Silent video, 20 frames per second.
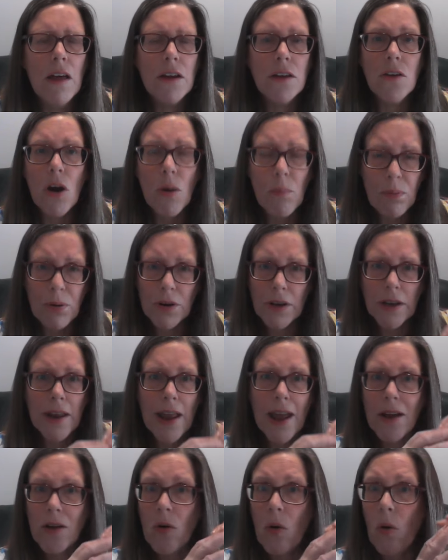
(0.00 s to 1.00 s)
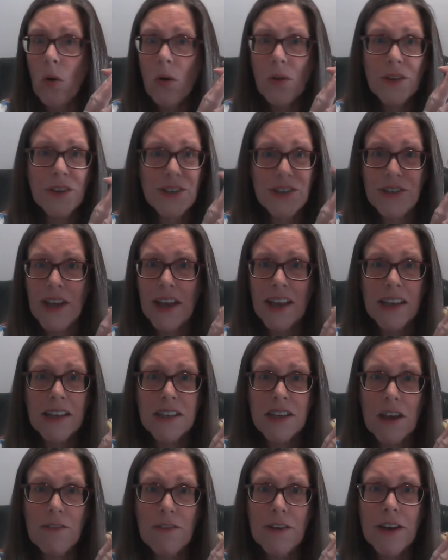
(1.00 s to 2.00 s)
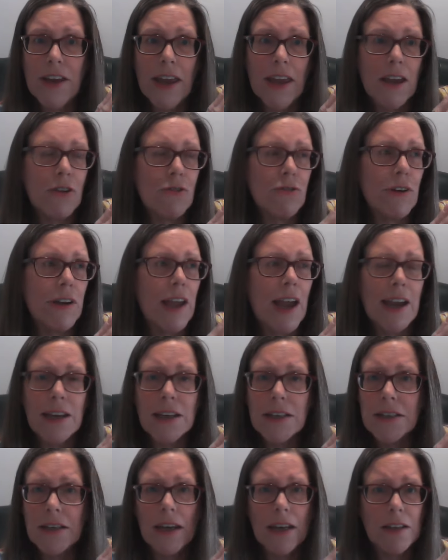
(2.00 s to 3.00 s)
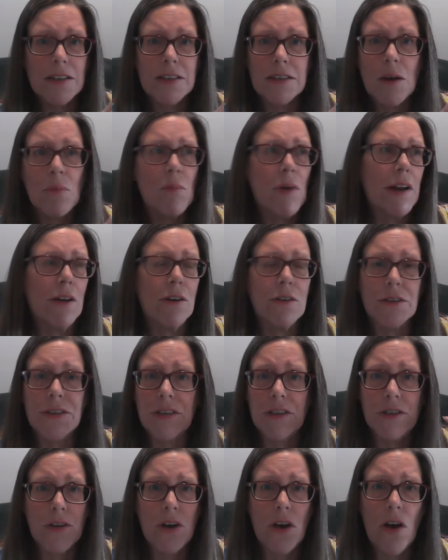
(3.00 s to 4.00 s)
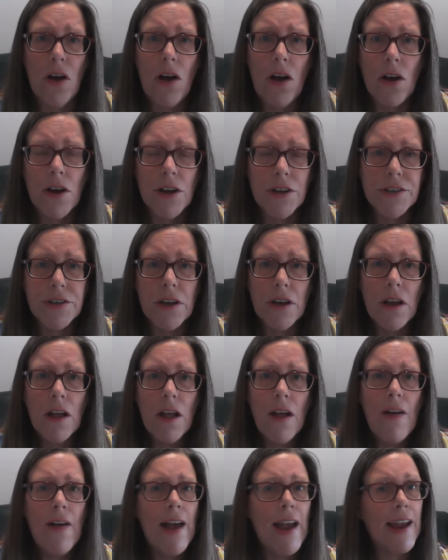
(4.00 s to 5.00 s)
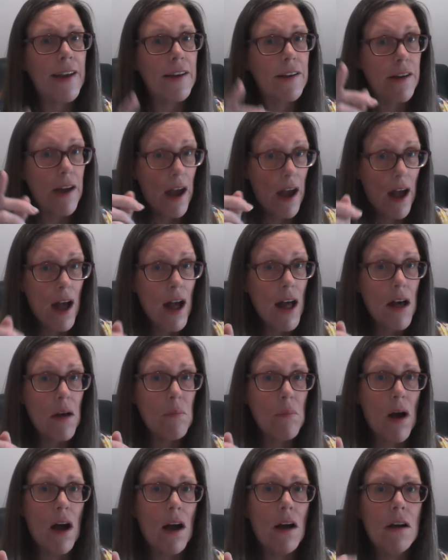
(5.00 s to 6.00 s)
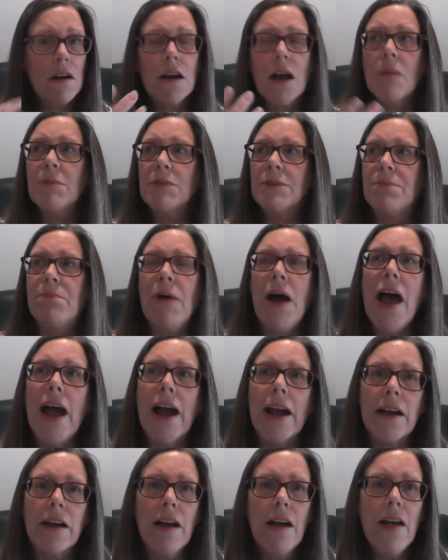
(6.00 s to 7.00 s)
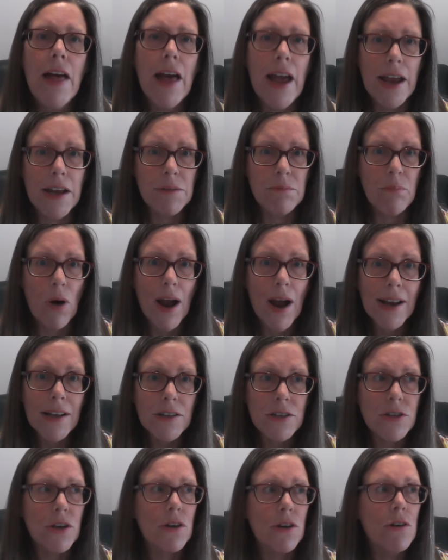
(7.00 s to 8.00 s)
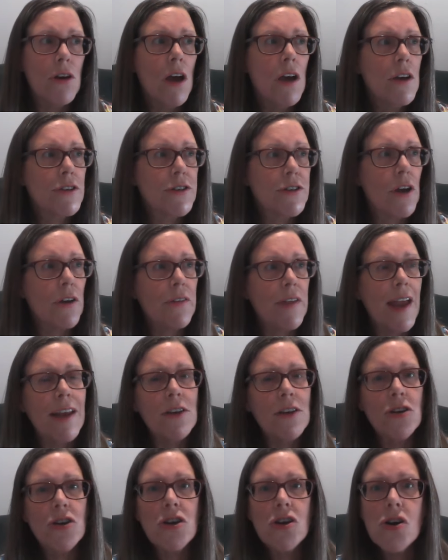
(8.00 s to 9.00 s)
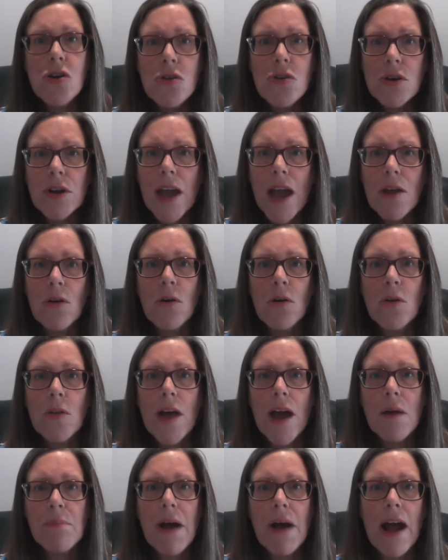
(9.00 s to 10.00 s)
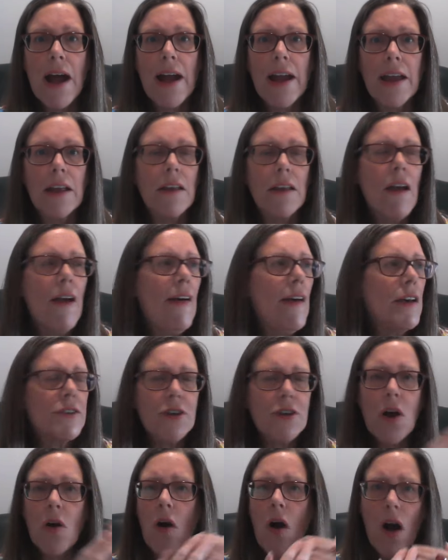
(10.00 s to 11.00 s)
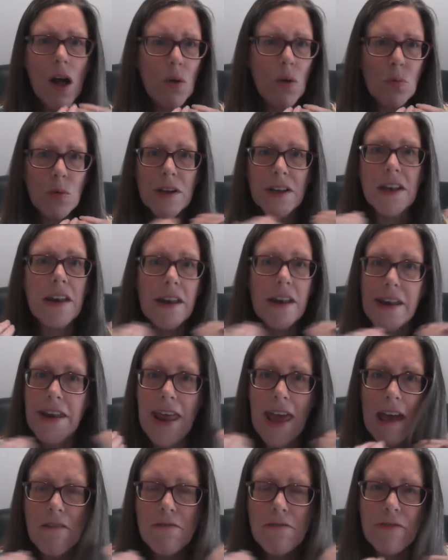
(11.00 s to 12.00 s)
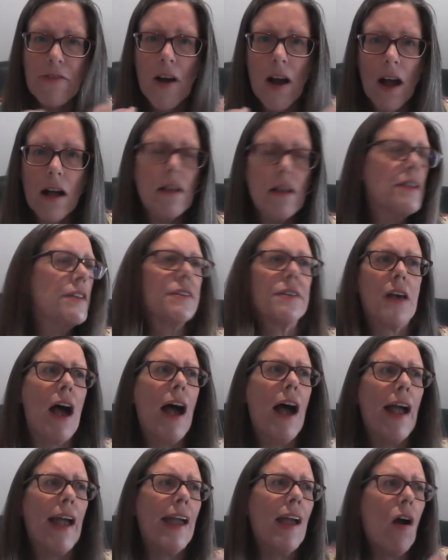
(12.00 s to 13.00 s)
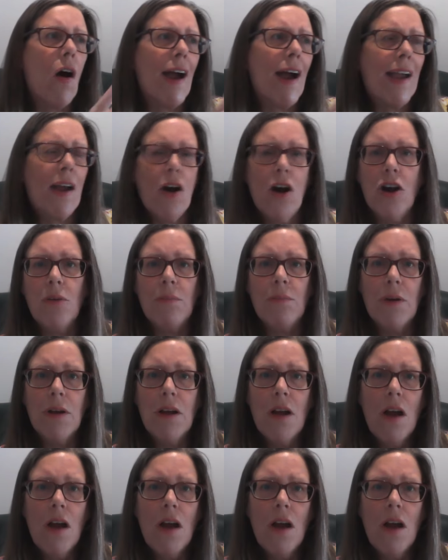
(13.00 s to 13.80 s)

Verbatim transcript: you're putting out all this negativity, creating someone else's hurt, and karma comes back and bites you. So then you get all that pain. So I would never say, I hope,